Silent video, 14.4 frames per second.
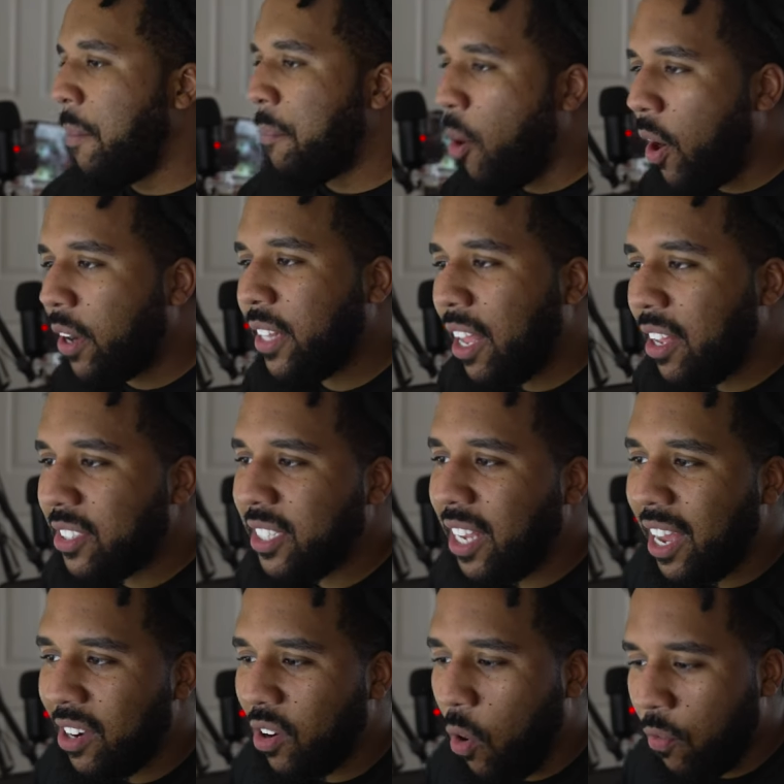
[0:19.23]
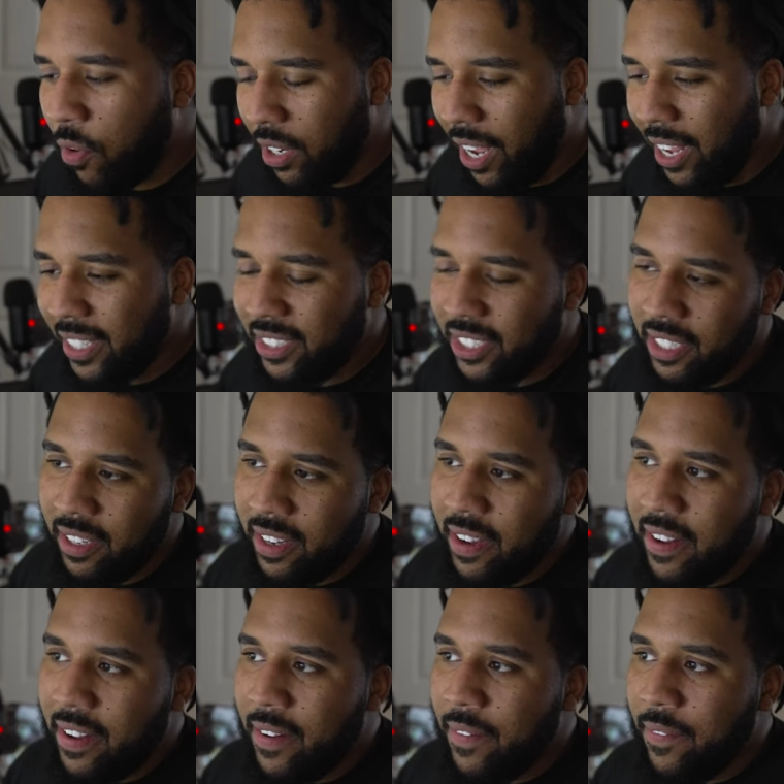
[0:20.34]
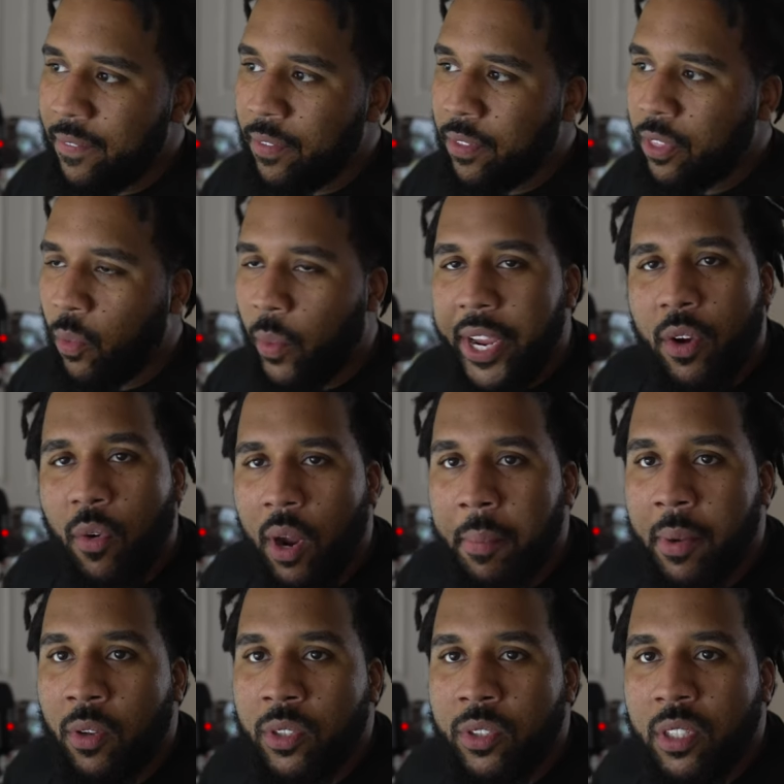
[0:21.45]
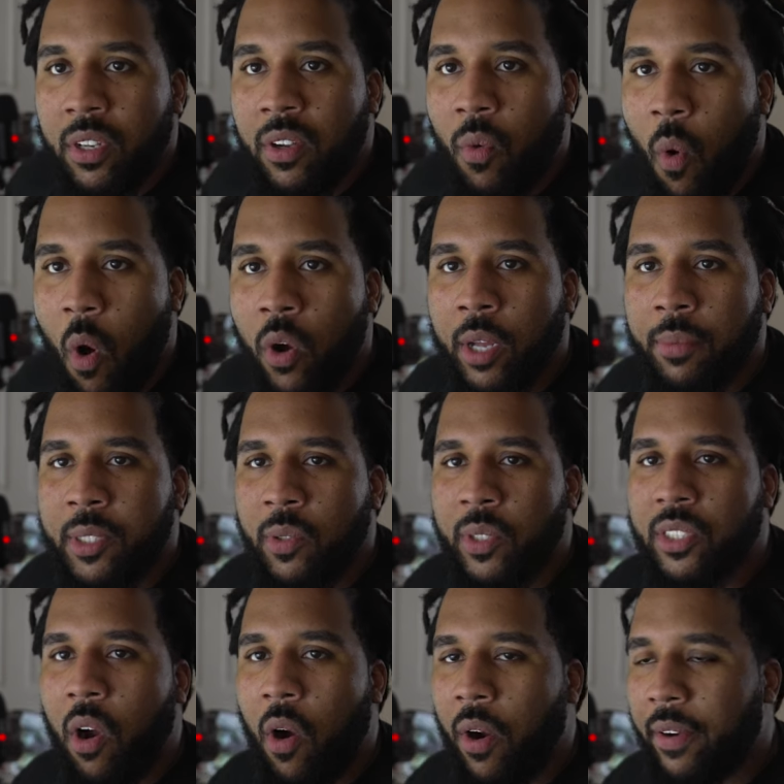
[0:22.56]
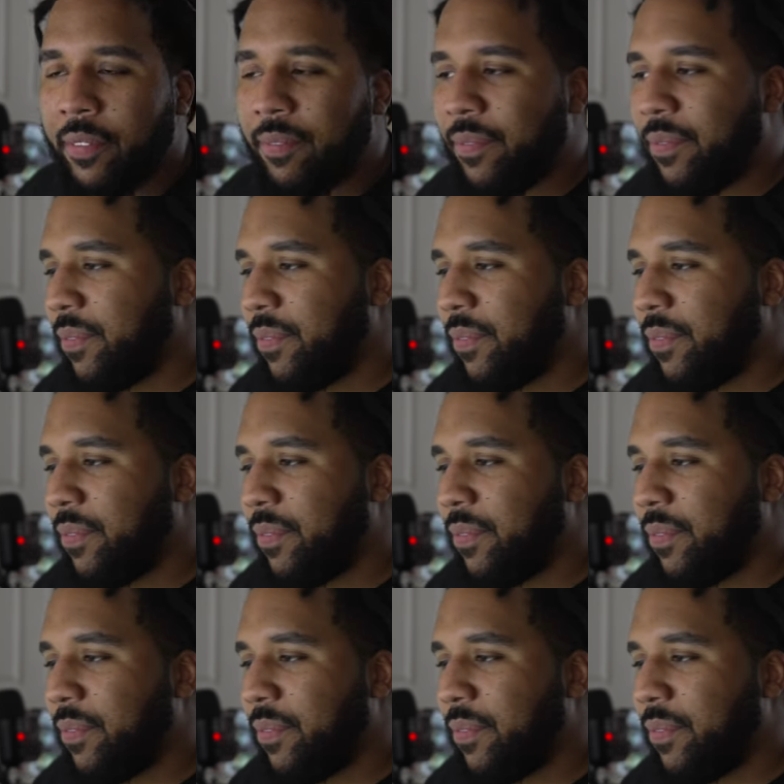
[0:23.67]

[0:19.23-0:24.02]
Parked outside overnight, three criminals walk up to his car